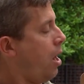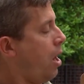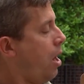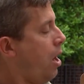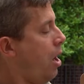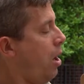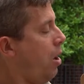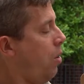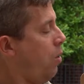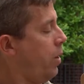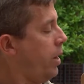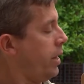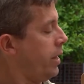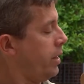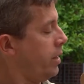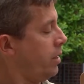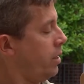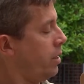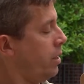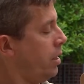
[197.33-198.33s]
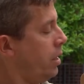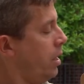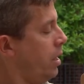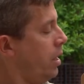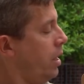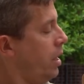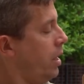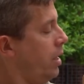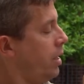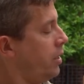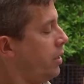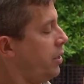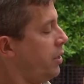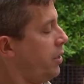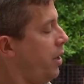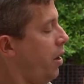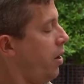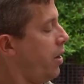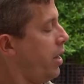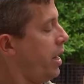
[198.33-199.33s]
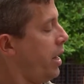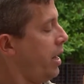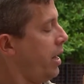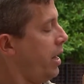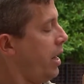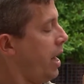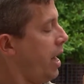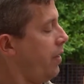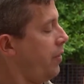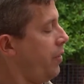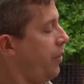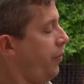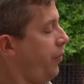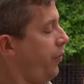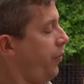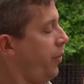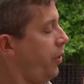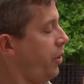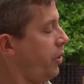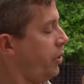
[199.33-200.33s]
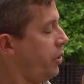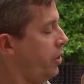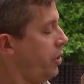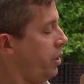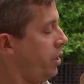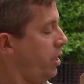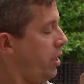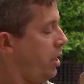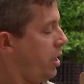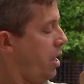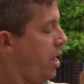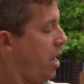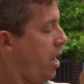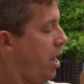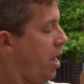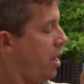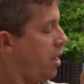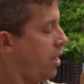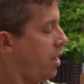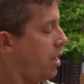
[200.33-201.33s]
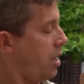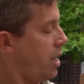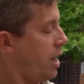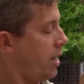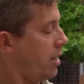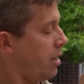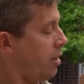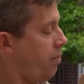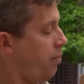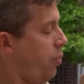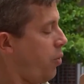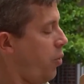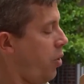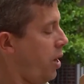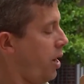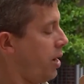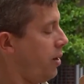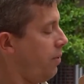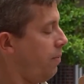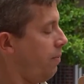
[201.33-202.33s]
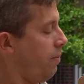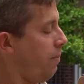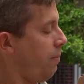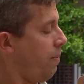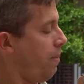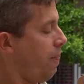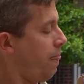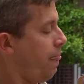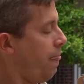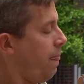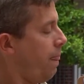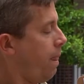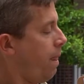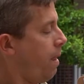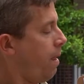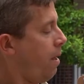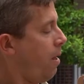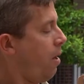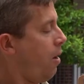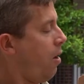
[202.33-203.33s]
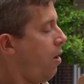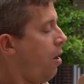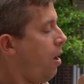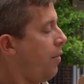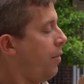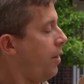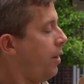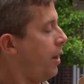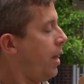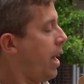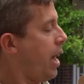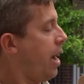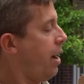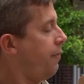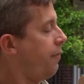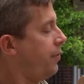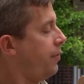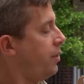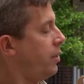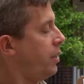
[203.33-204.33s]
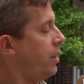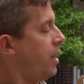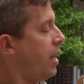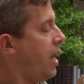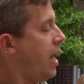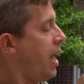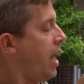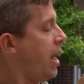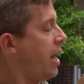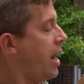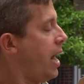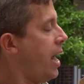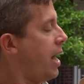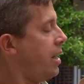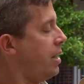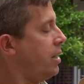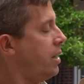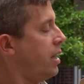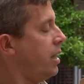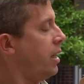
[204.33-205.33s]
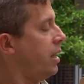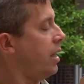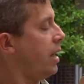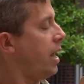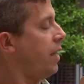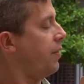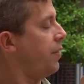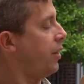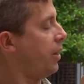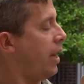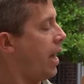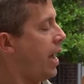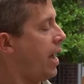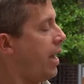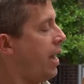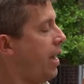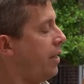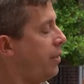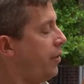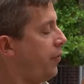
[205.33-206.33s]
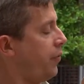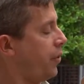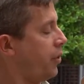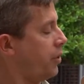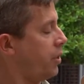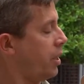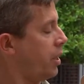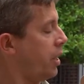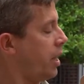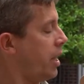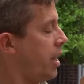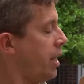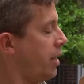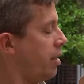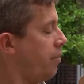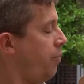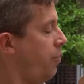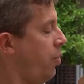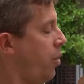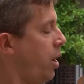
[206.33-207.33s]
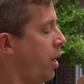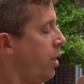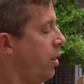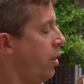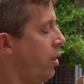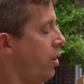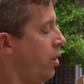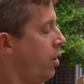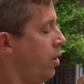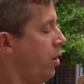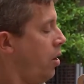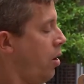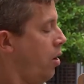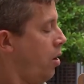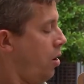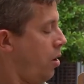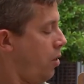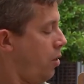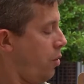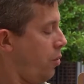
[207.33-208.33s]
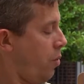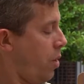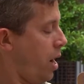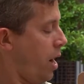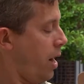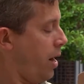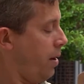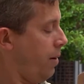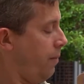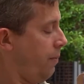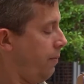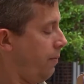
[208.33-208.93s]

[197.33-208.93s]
always starting at the first unconnected point on the left and ending at the, at the first unconnected point on the right.